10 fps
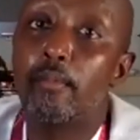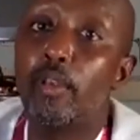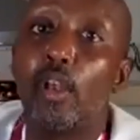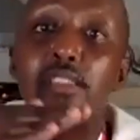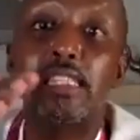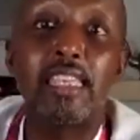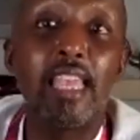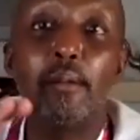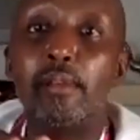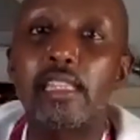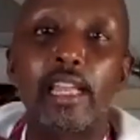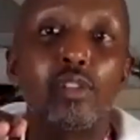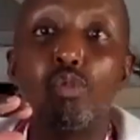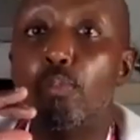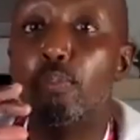because the yam is like
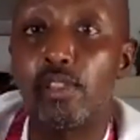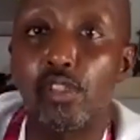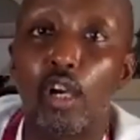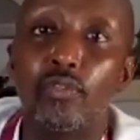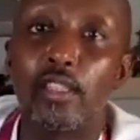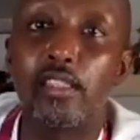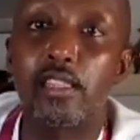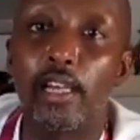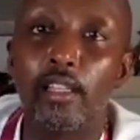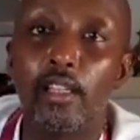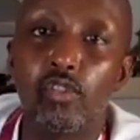super soft inside.